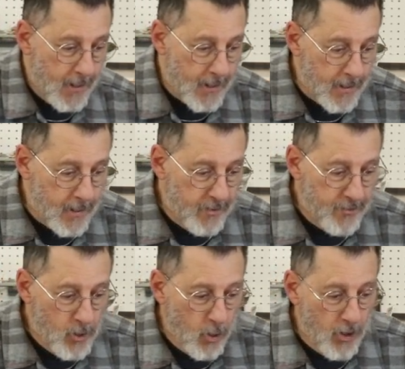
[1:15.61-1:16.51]
uh,
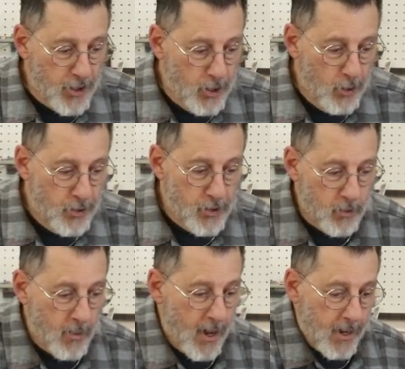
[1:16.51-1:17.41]
if you are new
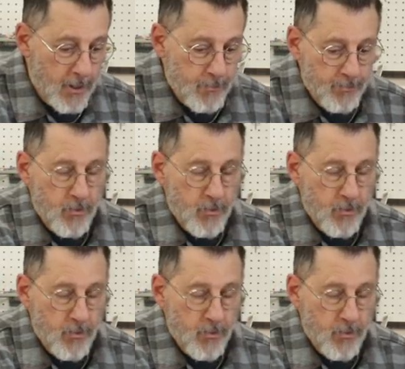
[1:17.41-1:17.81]
to my